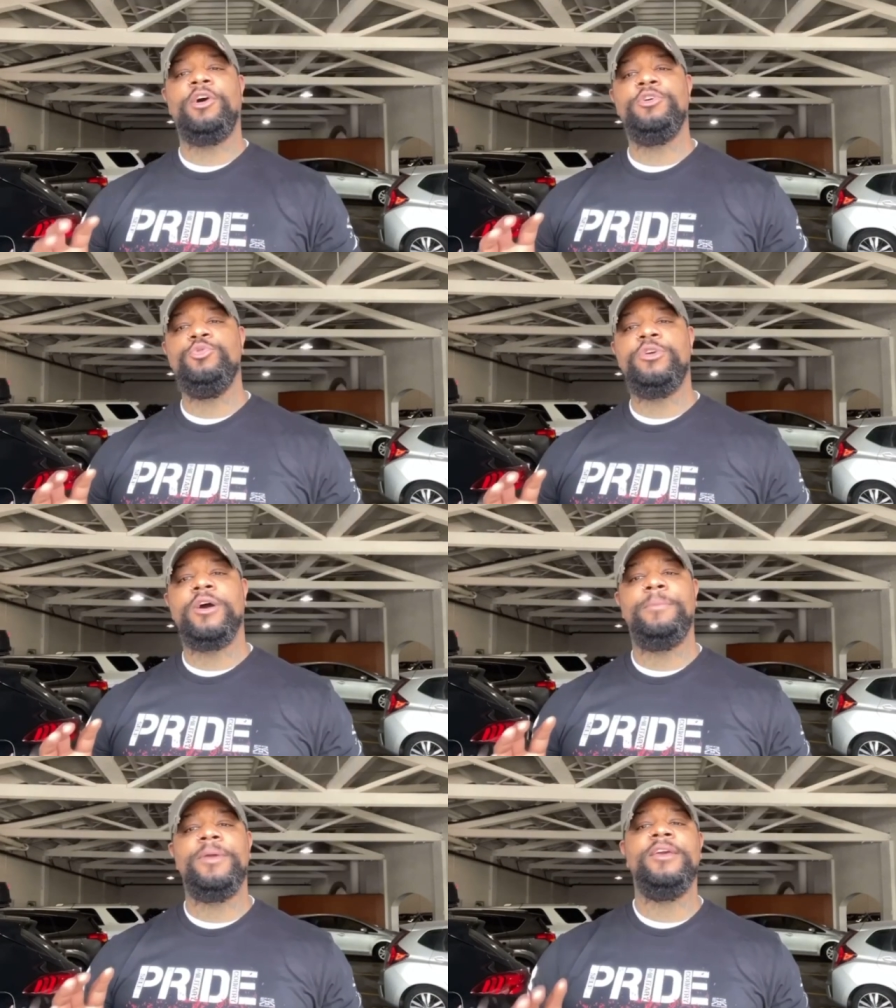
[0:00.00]
you
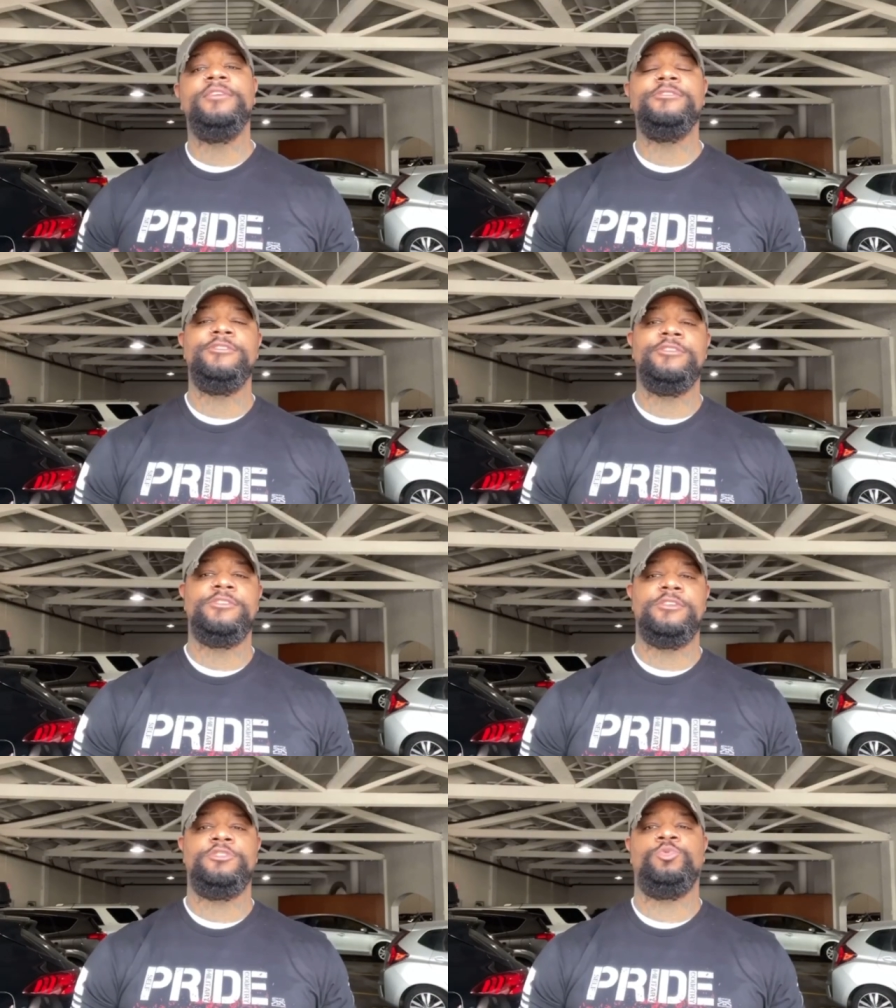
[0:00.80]
come into the
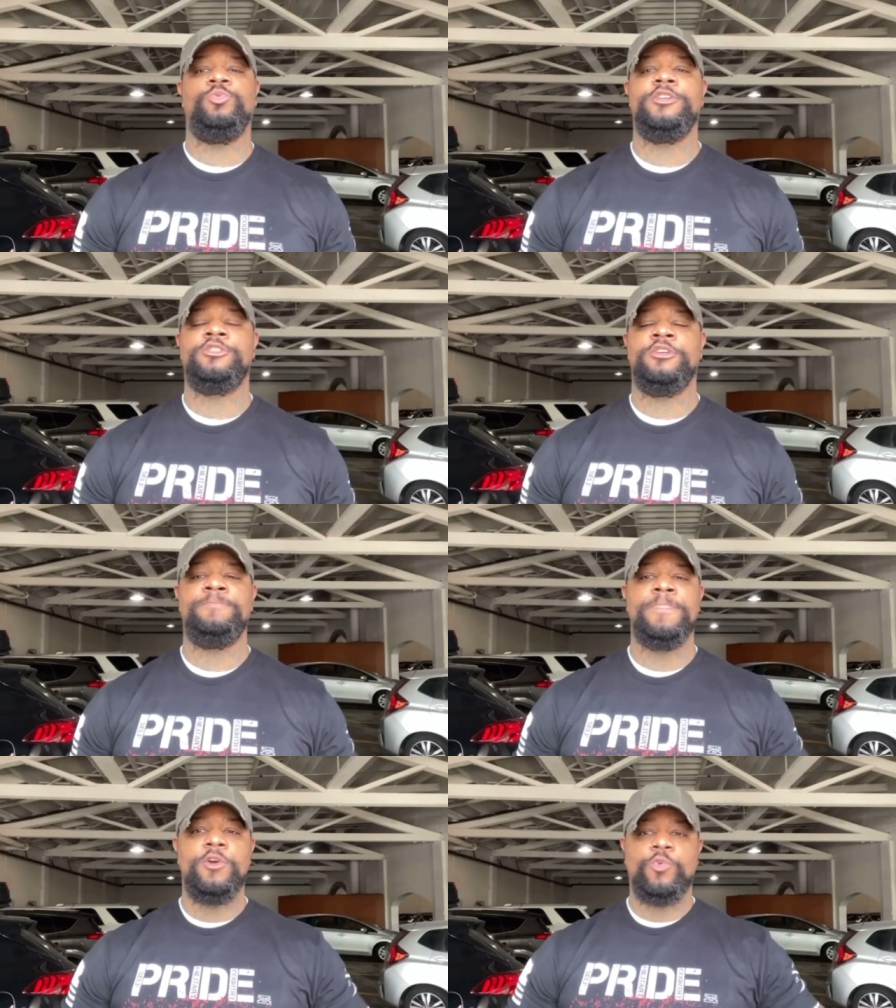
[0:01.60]
situation